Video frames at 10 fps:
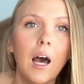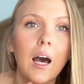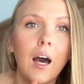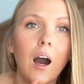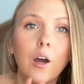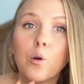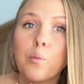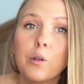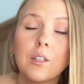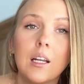I
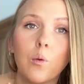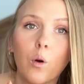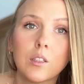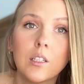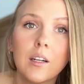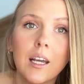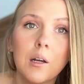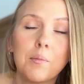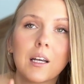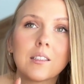don't put any water
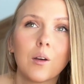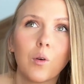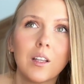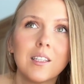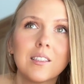here because I want